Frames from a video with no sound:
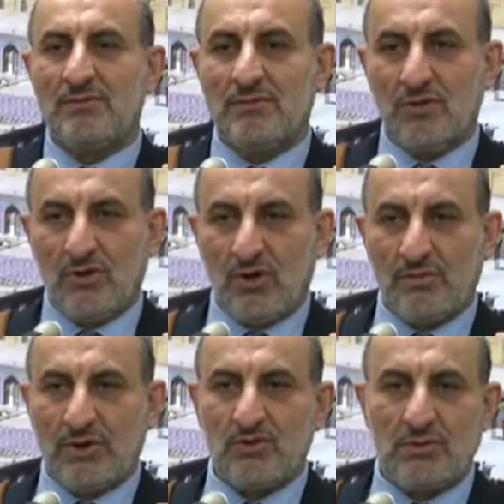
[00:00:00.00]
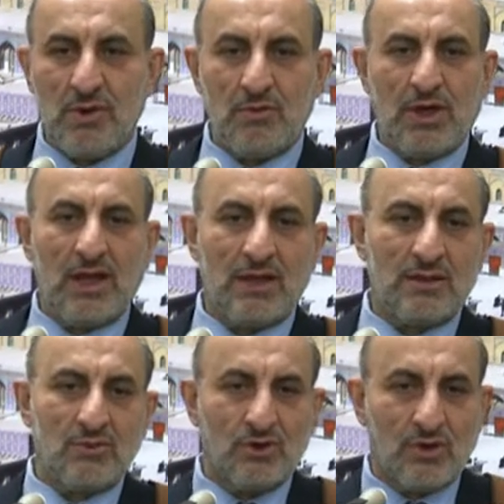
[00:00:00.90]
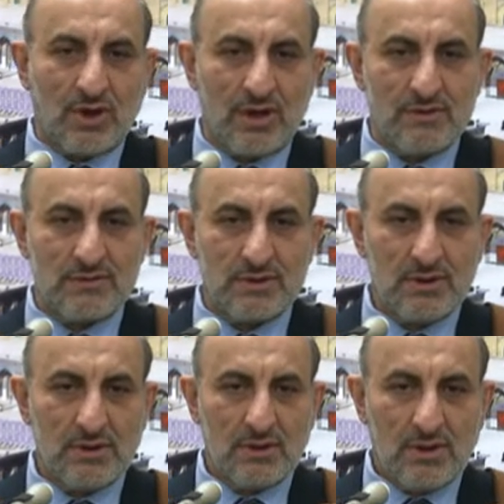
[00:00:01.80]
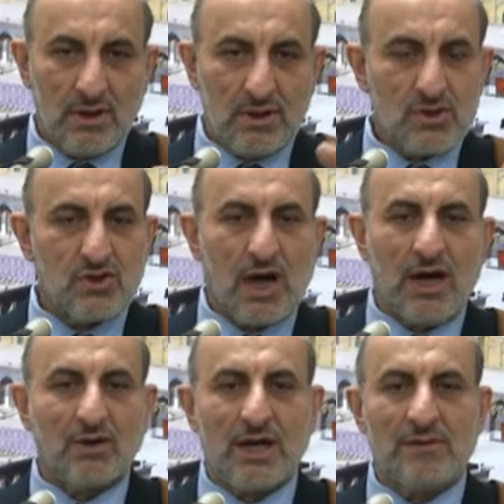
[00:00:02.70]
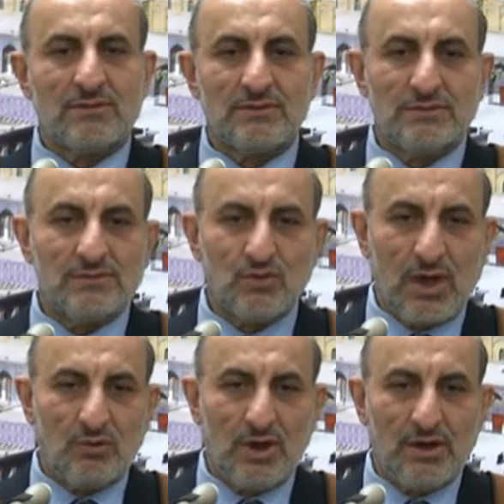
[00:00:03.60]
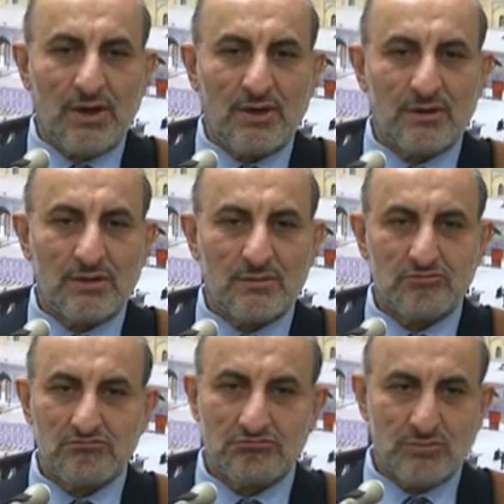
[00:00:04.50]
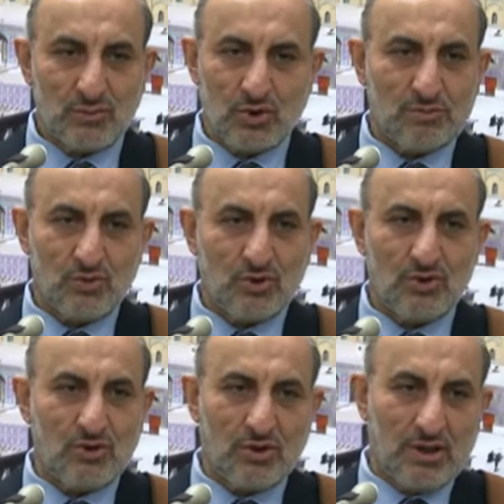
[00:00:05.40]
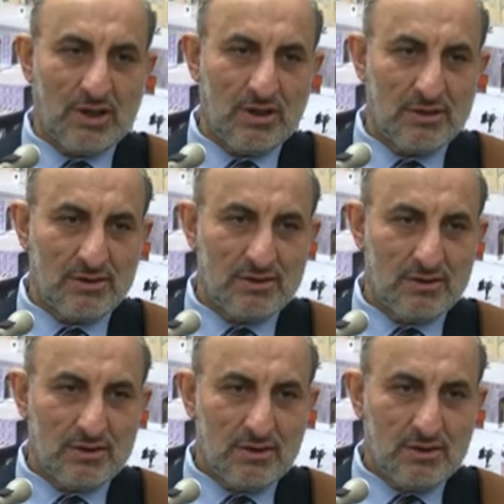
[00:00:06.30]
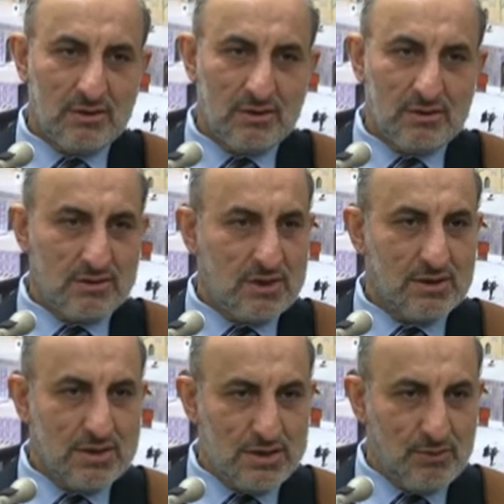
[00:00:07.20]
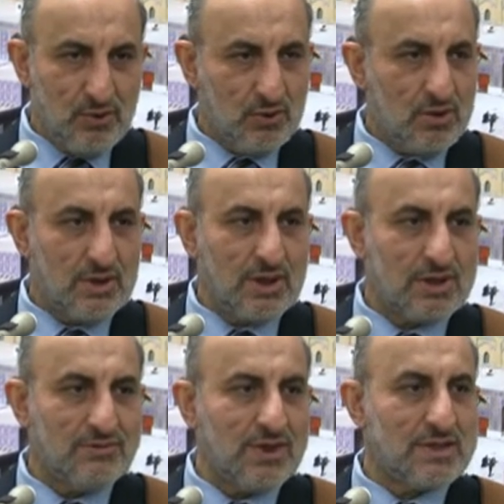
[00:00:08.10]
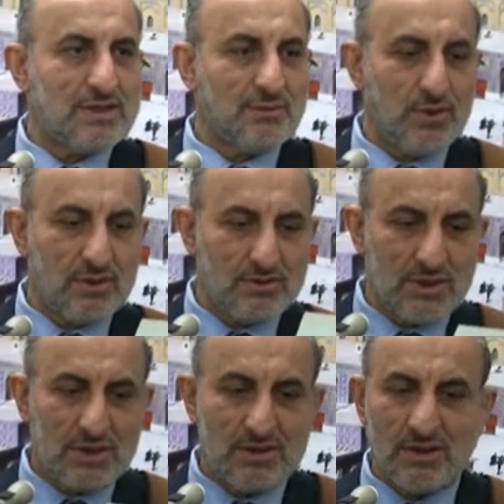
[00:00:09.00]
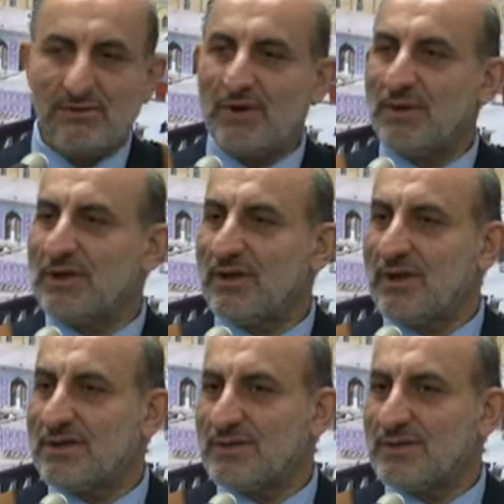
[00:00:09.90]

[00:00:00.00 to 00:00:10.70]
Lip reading: or between memory and the motor nerves. So how come one will read? Not known really. See, it is simple. You think it's very simple, it's easy, everybody reads.